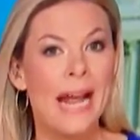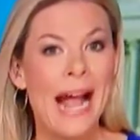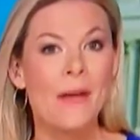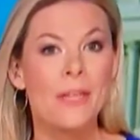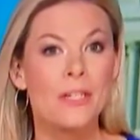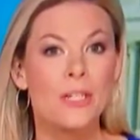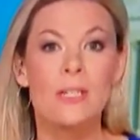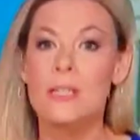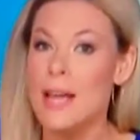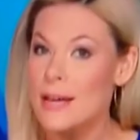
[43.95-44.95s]
how they should
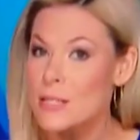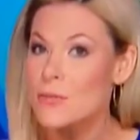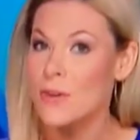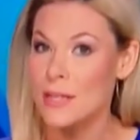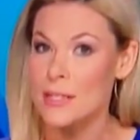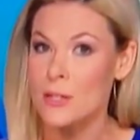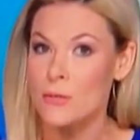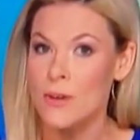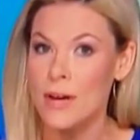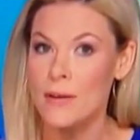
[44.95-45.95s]
classify the new
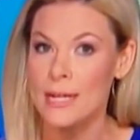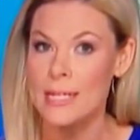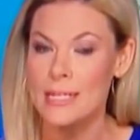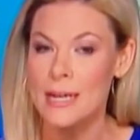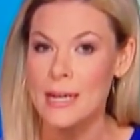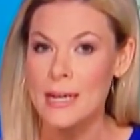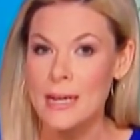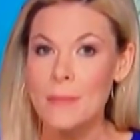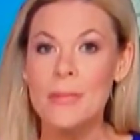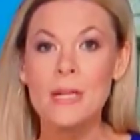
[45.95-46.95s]
variant.
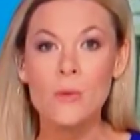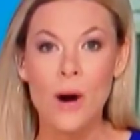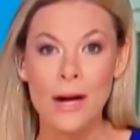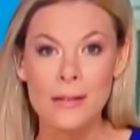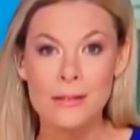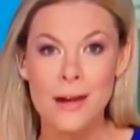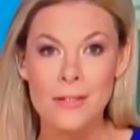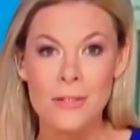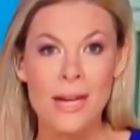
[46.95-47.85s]
Meanwhile, Dr.